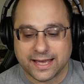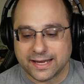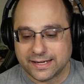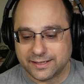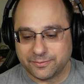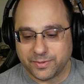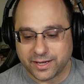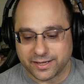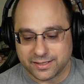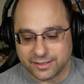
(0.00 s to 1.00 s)
yeah um,
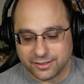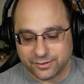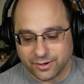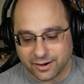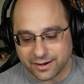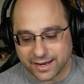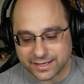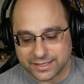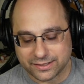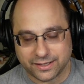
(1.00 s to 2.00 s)
because you are
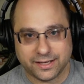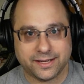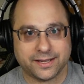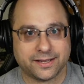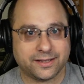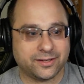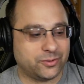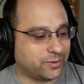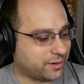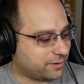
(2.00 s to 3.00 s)
actually
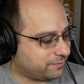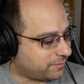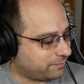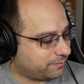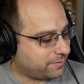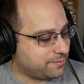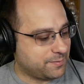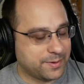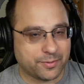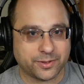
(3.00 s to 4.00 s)
you are uh,
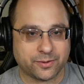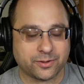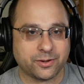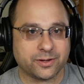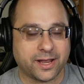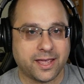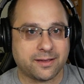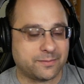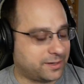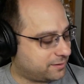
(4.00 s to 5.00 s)
maybe people don't know your
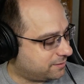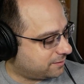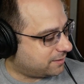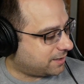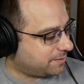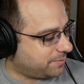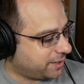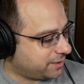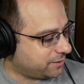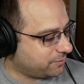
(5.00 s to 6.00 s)
name uh,
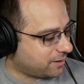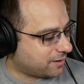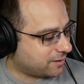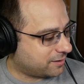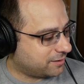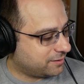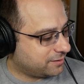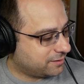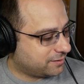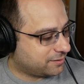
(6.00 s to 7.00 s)
but you are
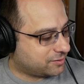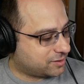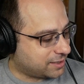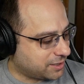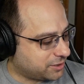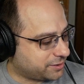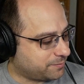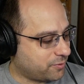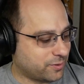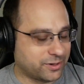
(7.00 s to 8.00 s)
such a
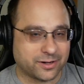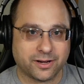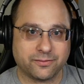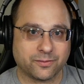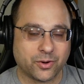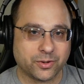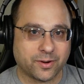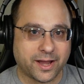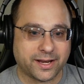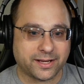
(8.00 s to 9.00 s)
supporter of
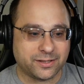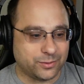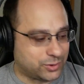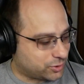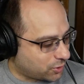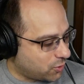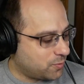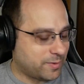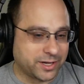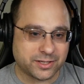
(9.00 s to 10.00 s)
rotor riot and do
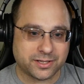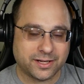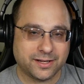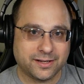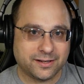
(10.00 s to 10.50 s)
so much